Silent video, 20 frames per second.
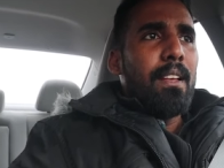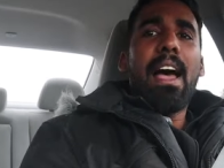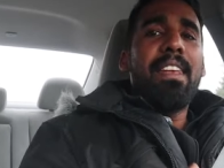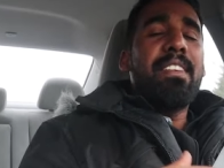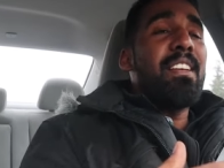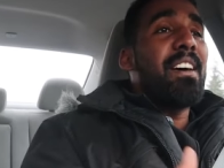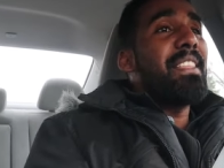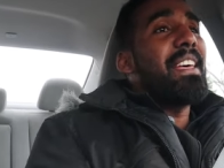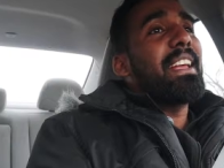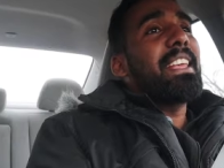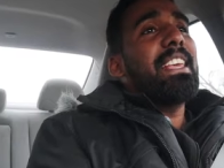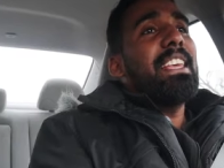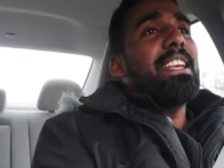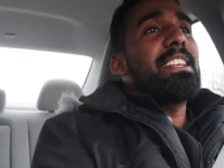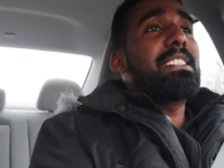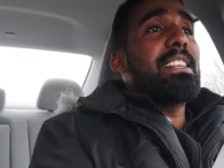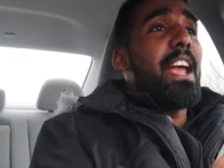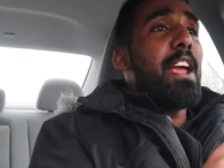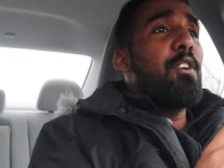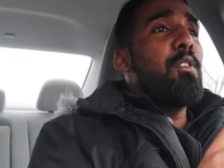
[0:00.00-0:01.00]
Another
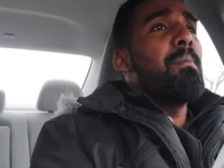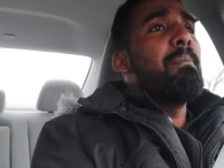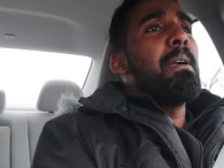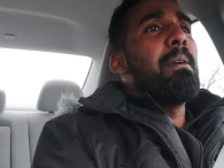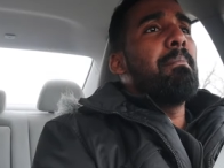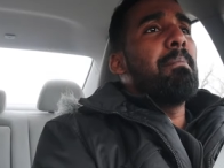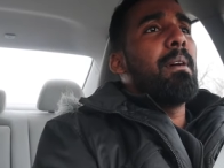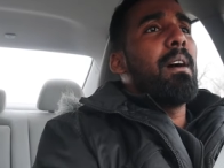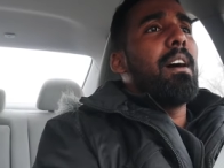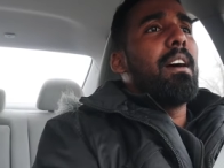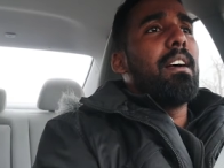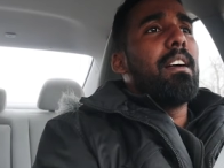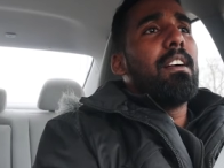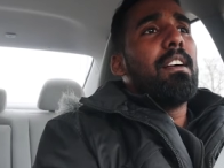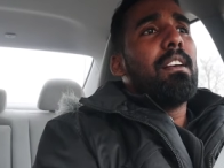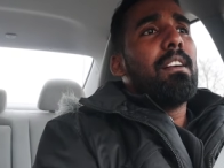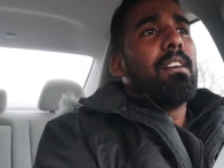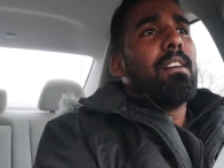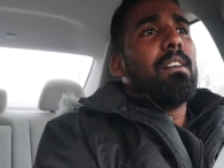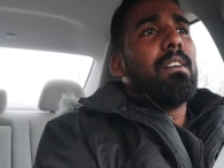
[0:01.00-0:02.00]
case I remember
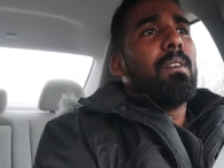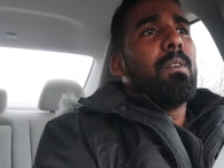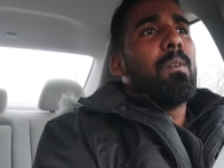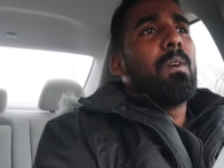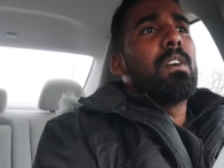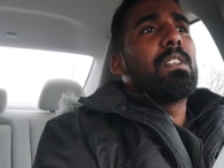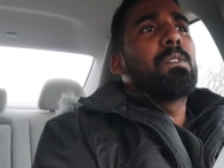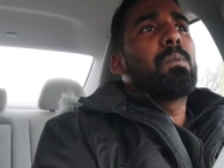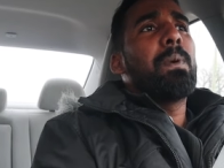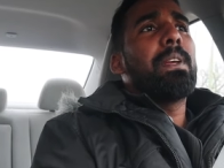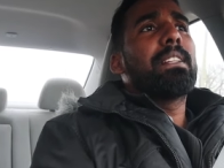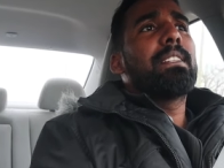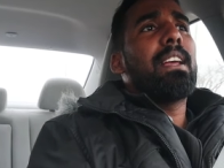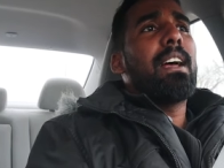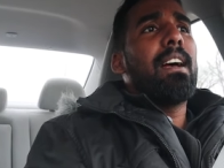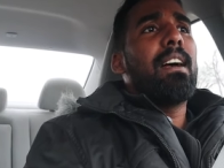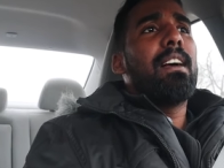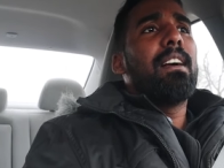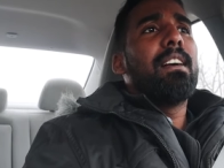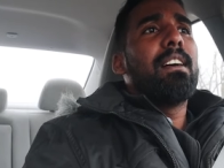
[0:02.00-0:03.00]
was with
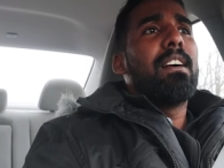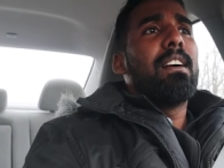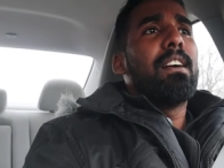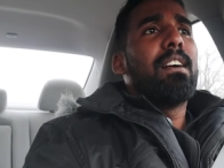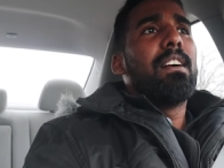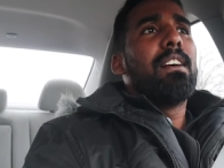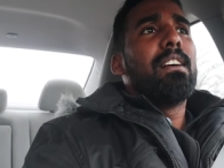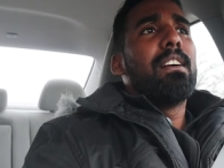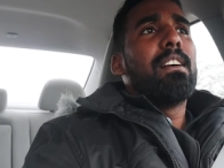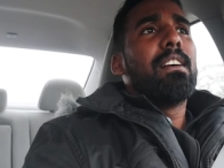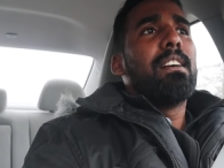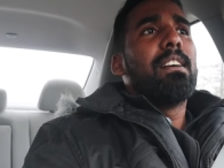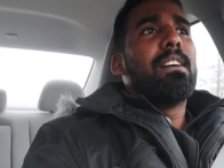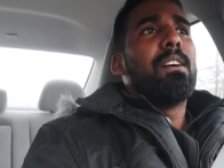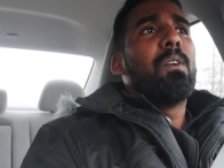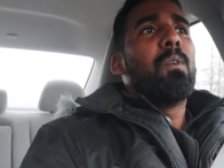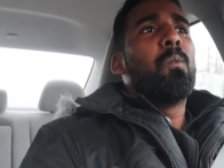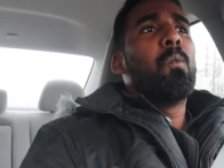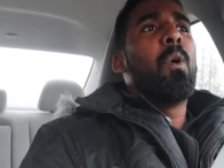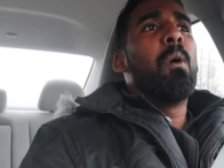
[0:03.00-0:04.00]
a
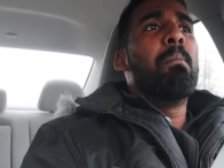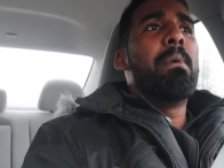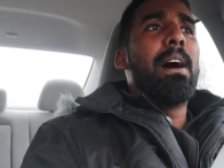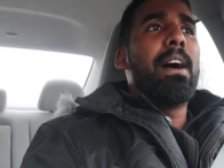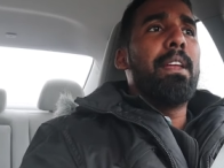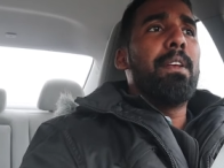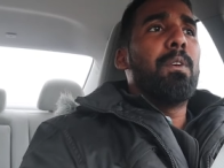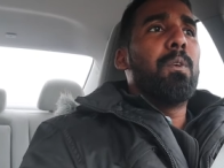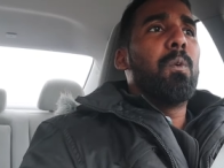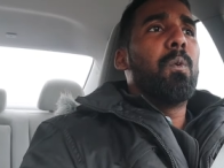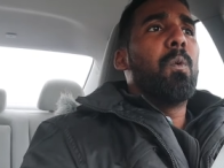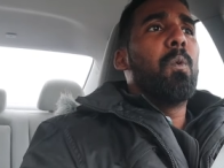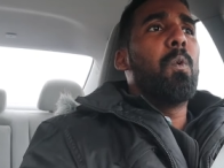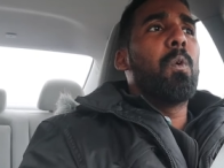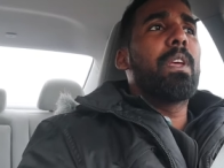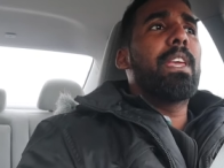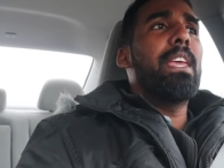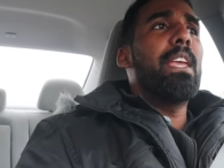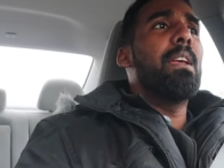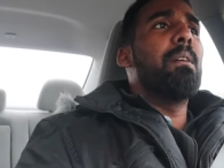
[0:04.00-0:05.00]
woman
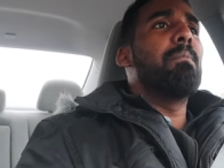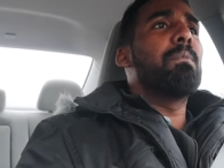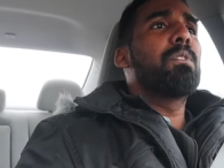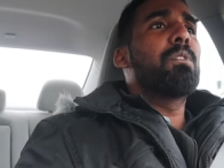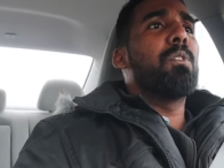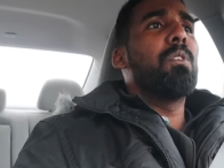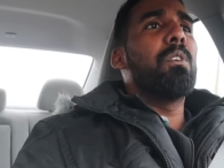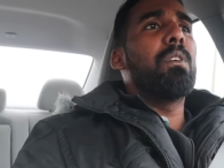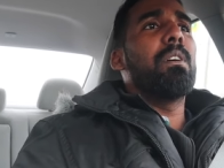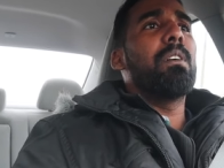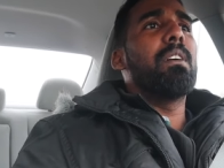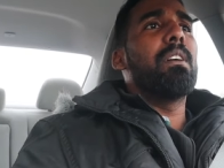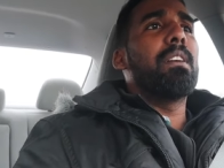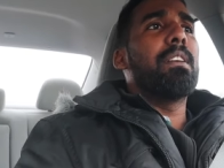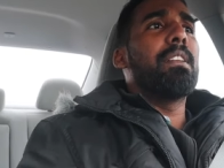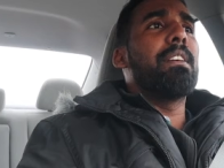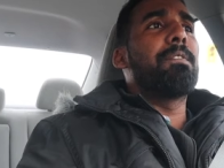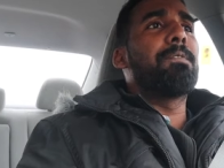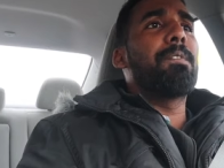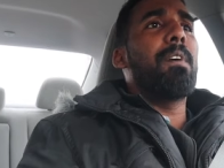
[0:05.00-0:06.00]
who came to
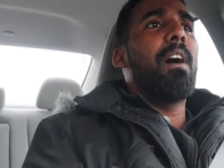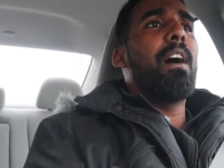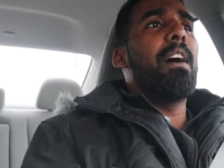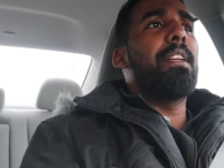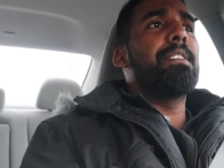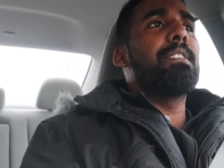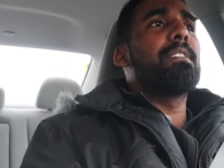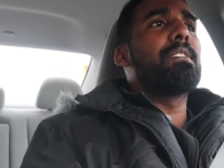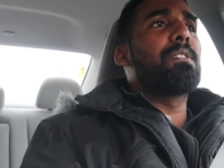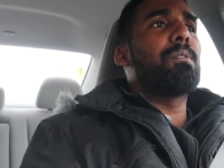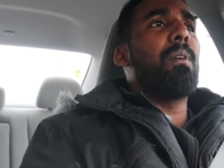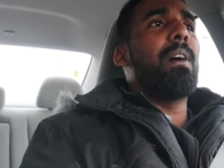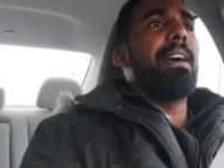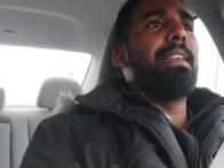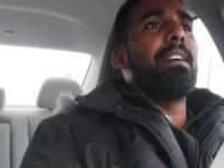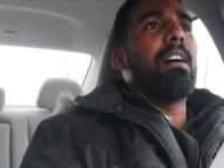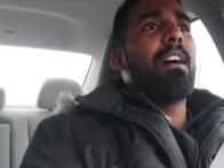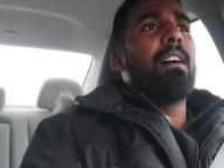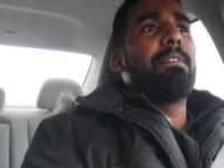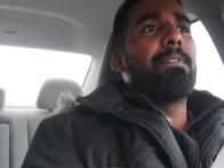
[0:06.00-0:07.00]
the fraud
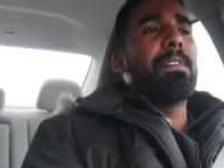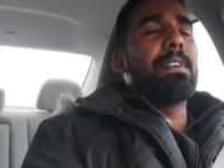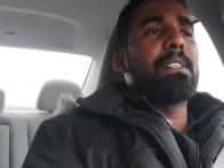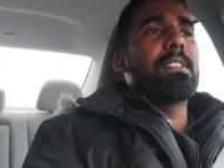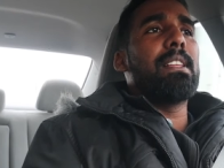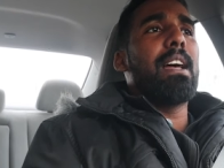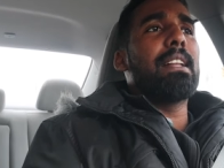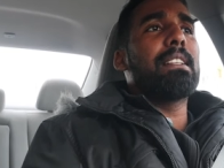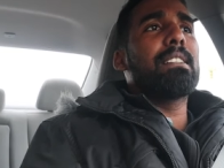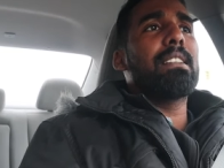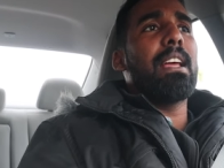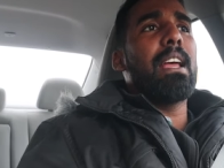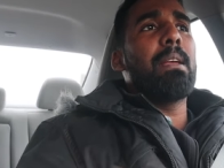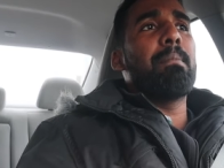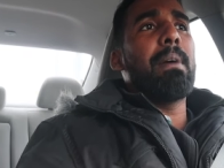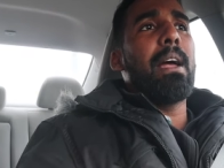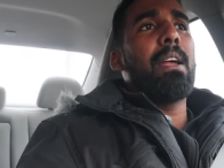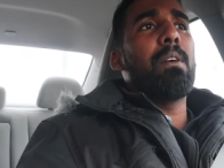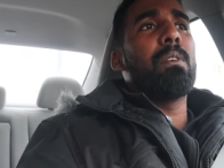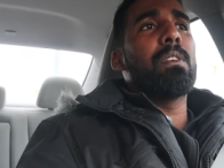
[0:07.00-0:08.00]
squad office. That
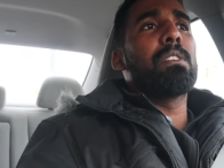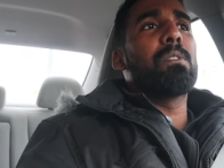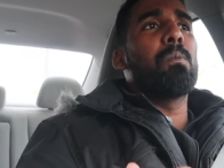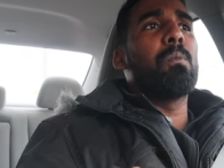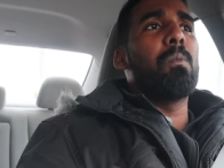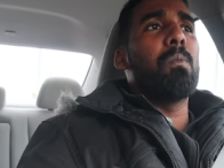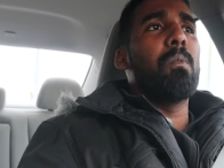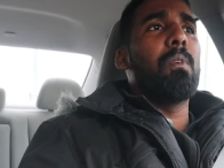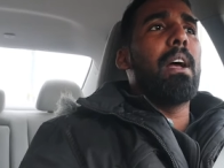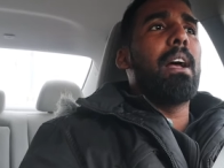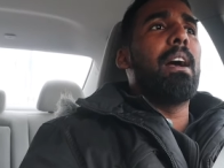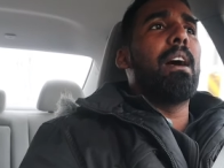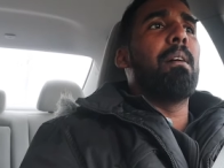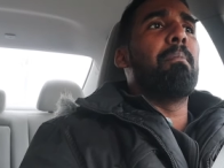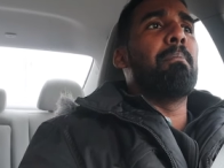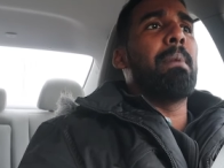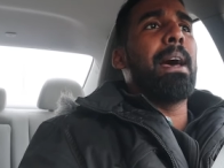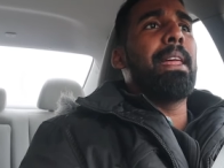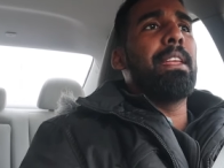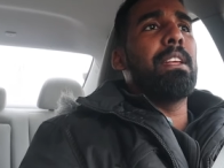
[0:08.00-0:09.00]
time I was uh,
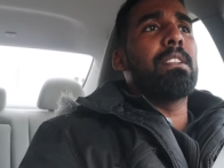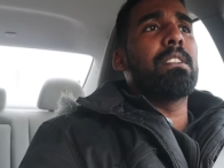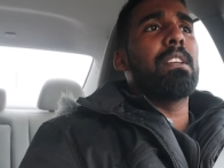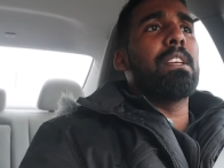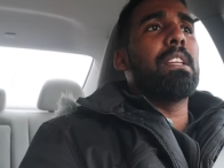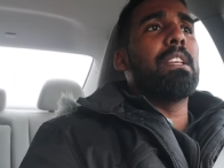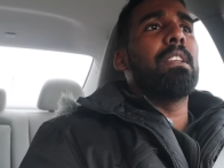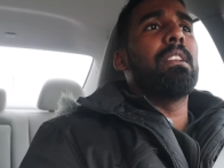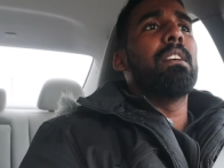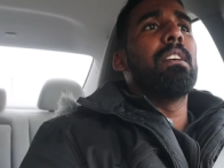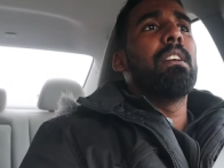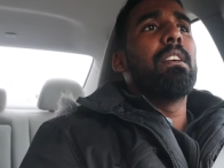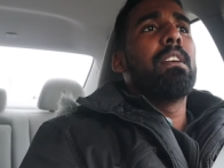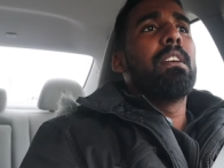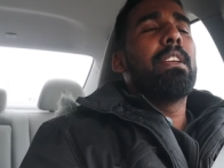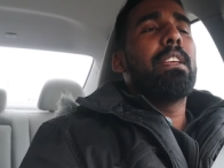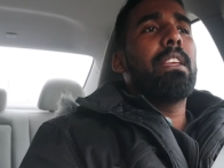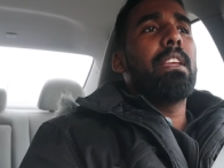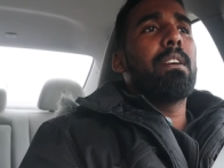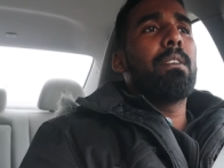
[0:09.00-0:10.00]
managing
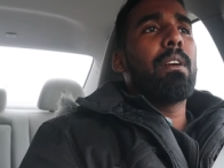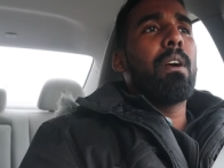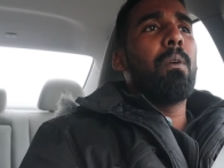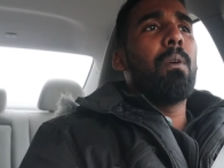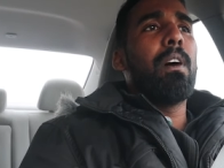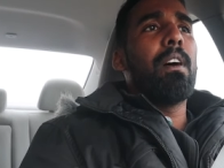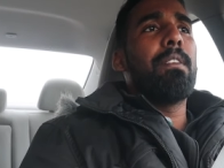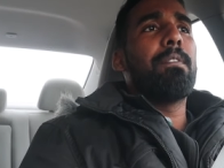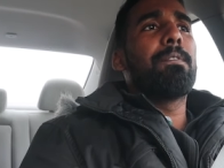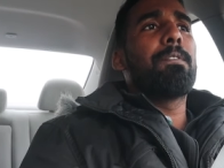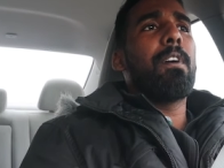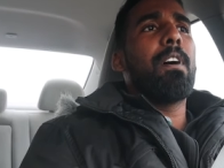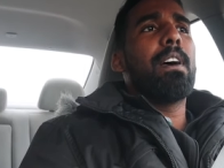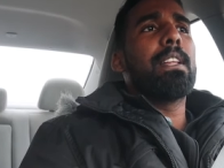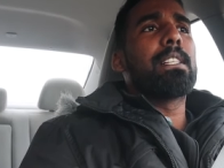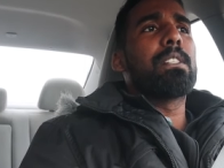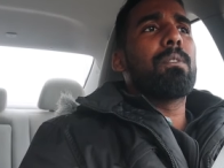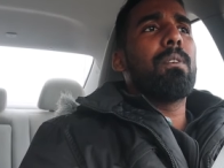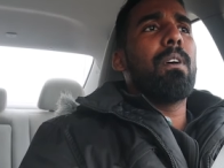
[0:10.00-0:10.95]
era 1 fraud